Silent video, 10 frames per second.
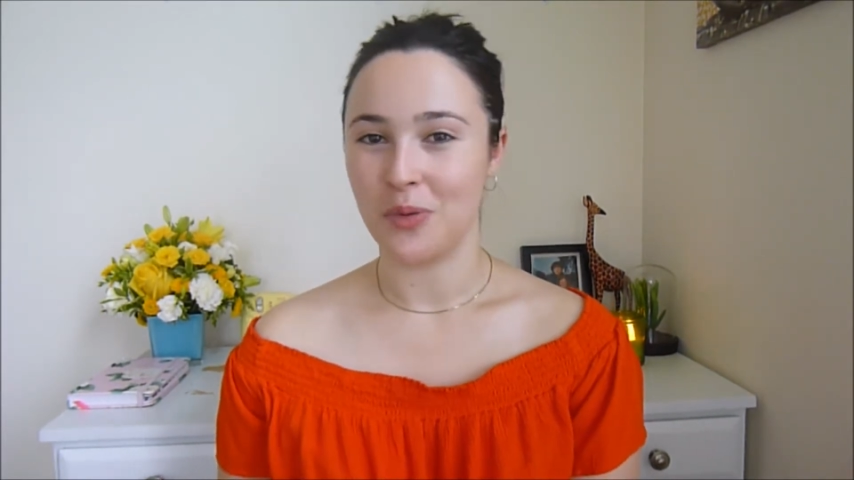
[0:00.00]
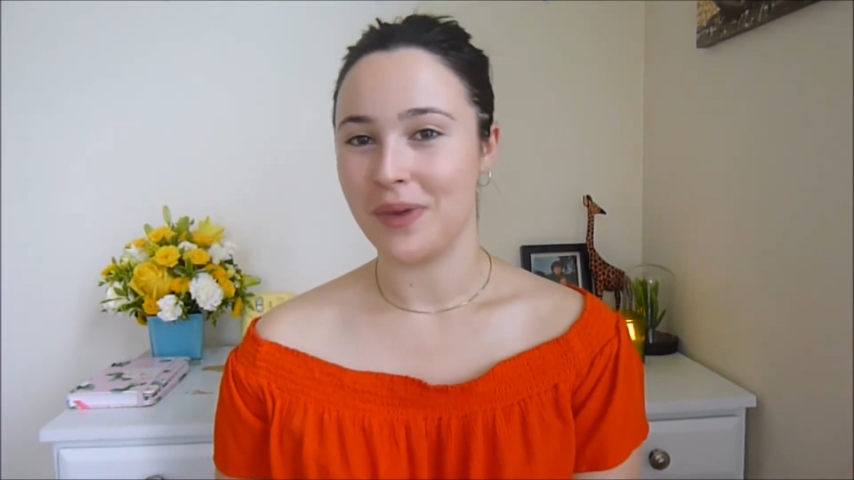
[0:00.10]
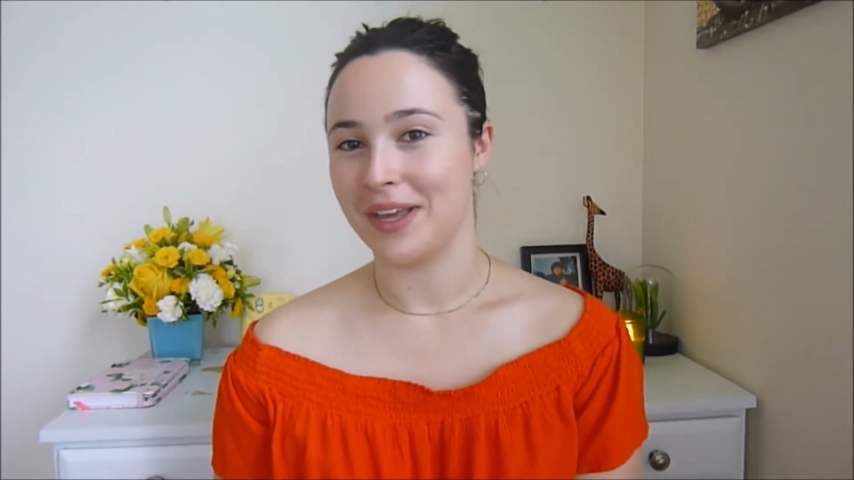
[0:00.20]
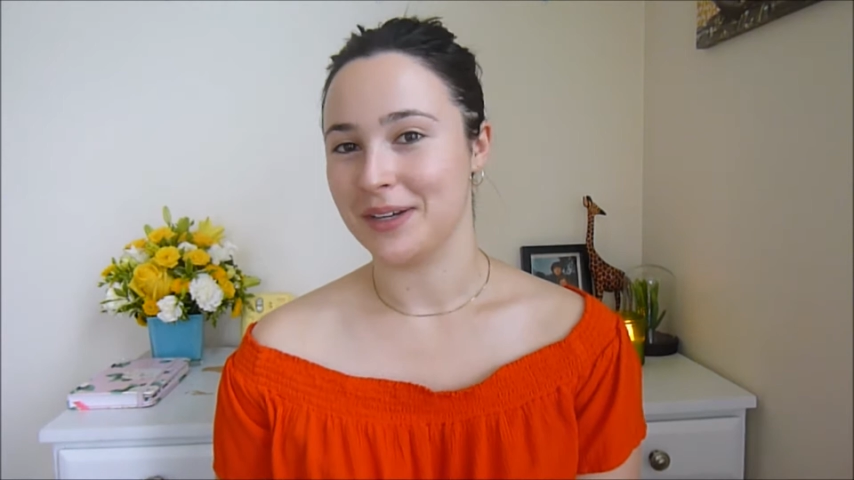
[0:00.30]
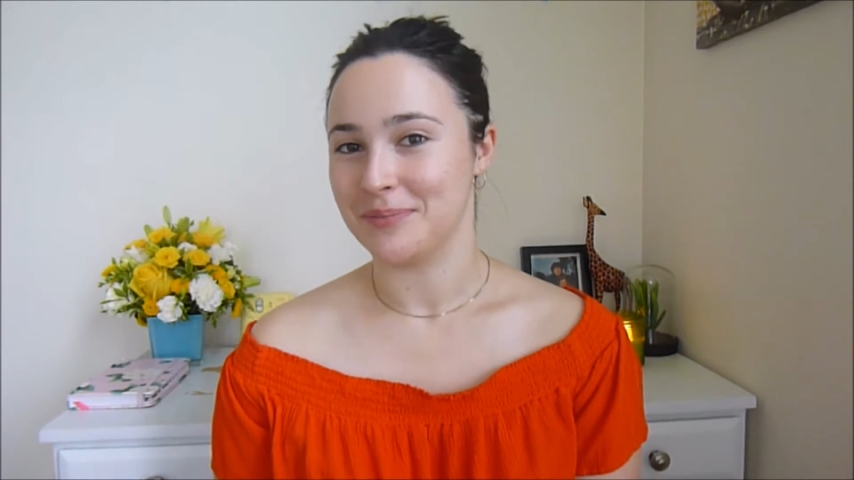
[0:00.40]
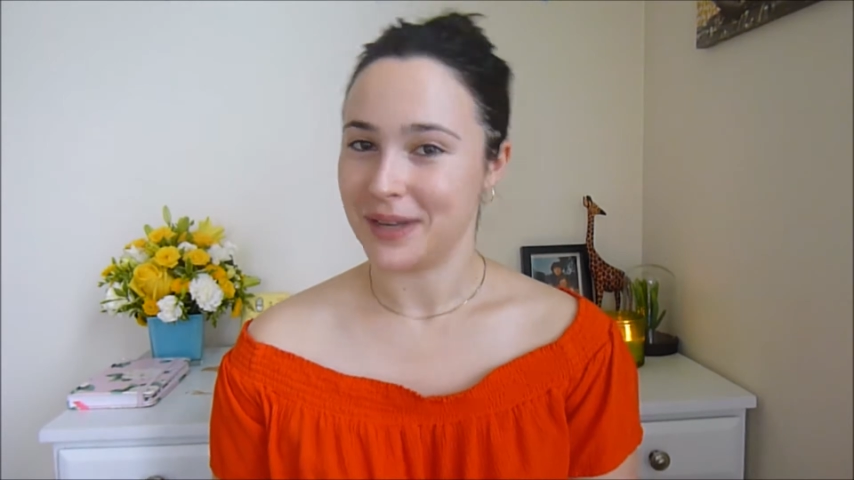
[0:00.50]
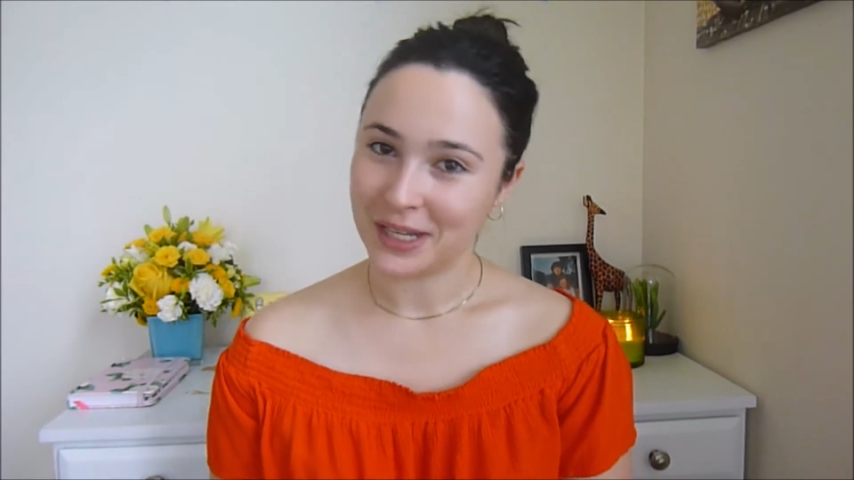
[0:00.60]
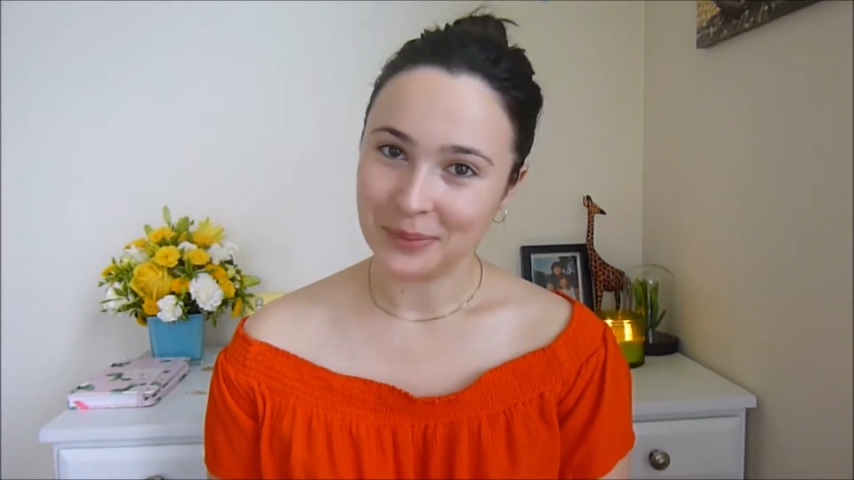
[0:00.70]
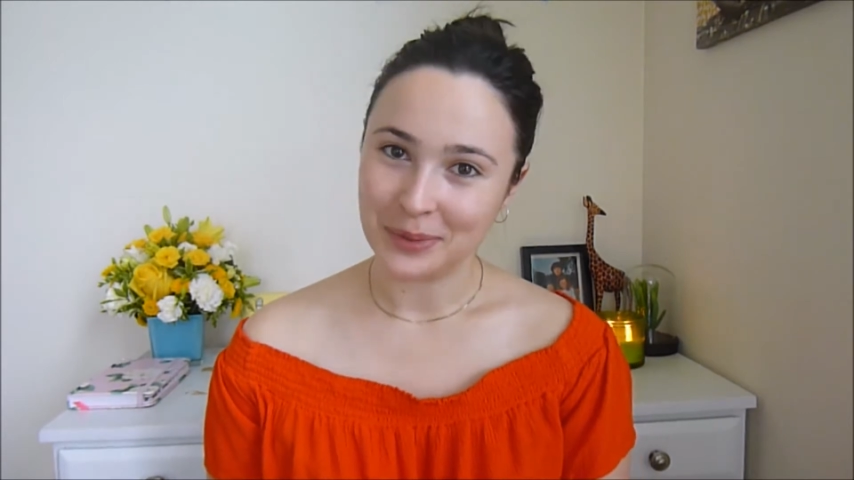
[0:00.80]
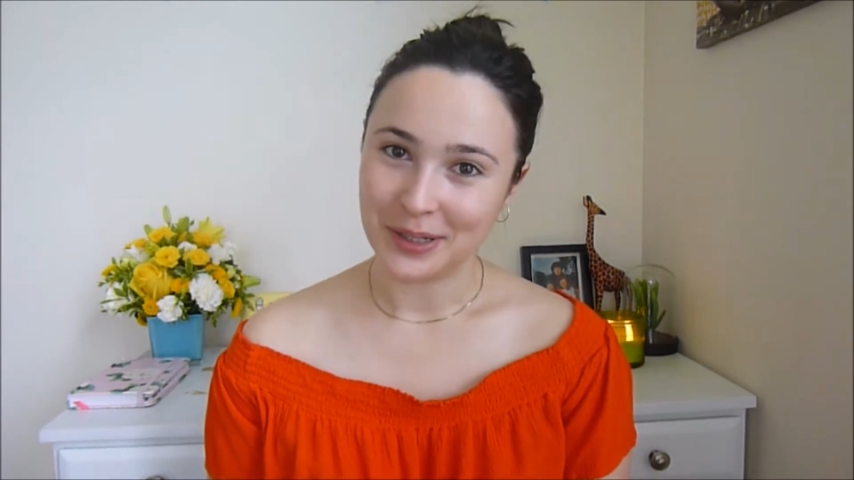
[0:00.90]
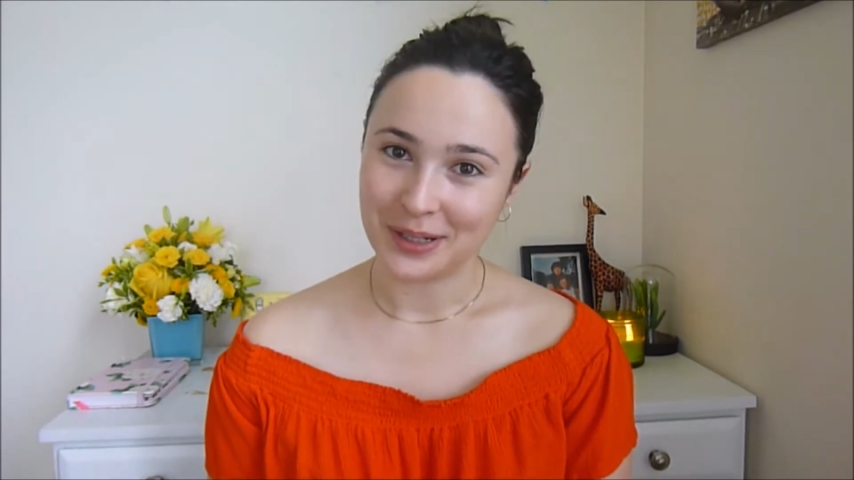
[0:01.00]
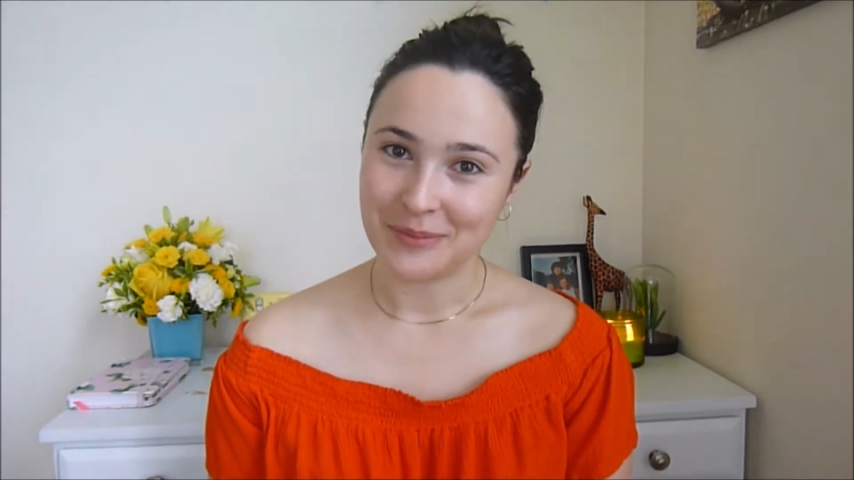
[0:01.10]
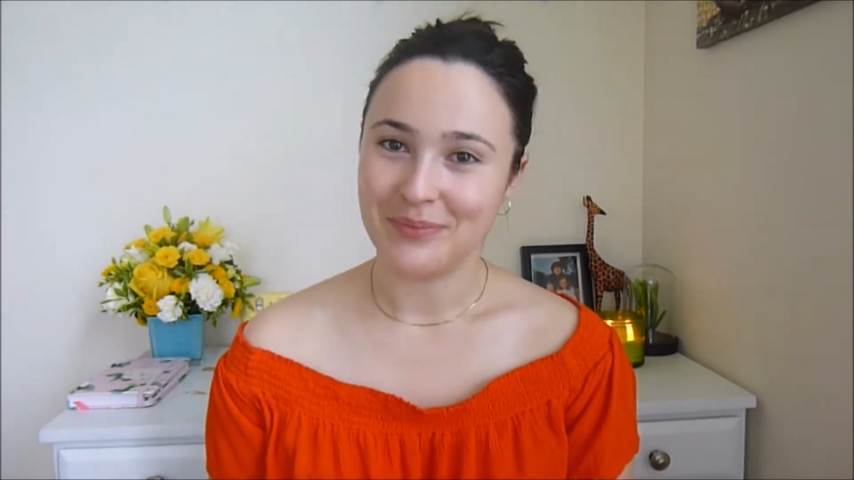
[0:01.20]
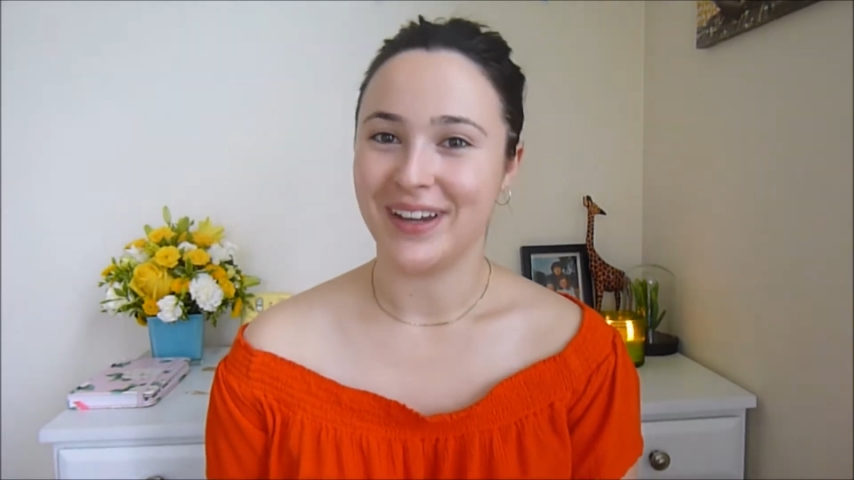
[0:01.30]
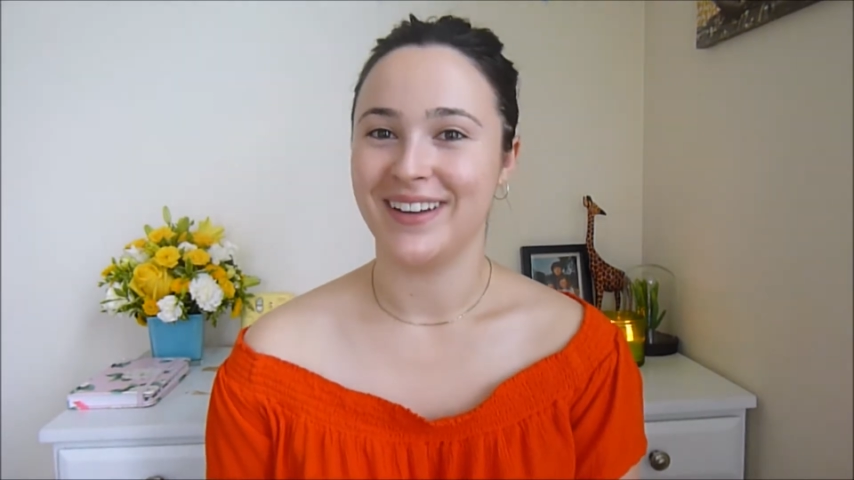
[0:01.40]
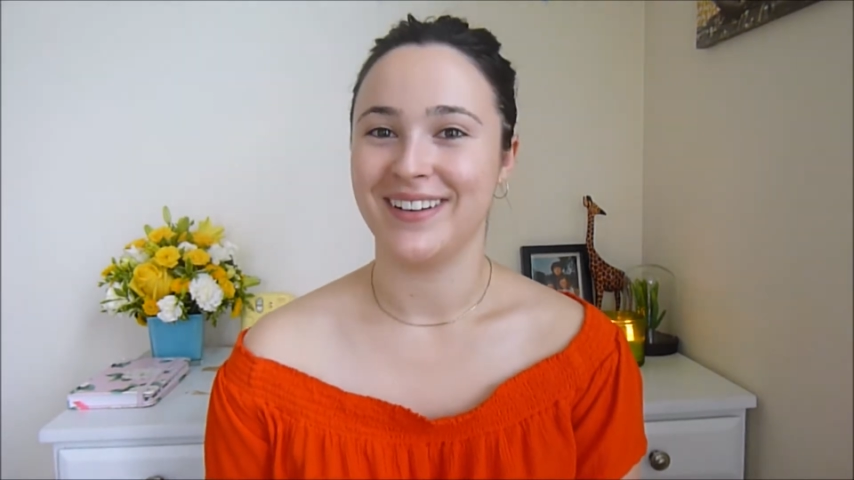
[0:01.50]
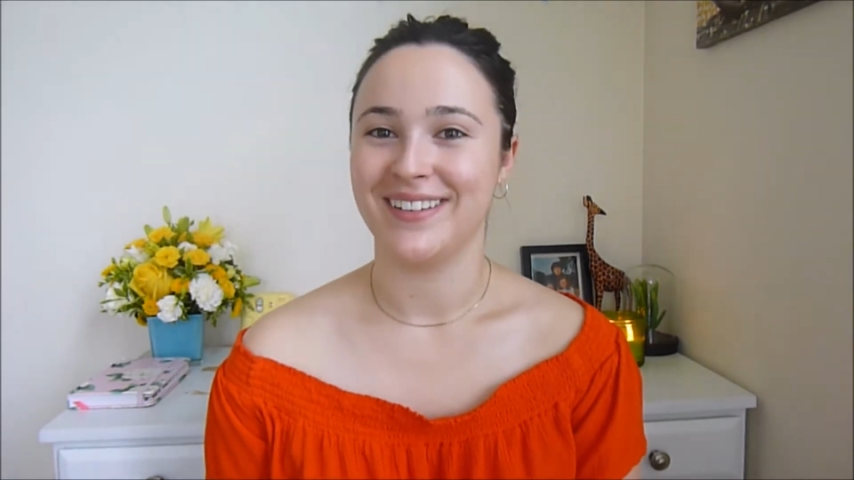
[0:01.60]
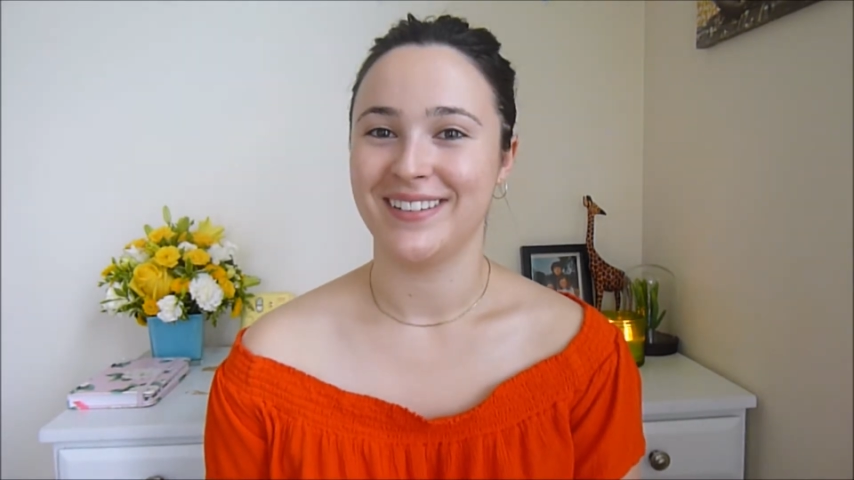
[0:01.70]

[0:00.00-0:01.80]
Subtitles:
makeup look, but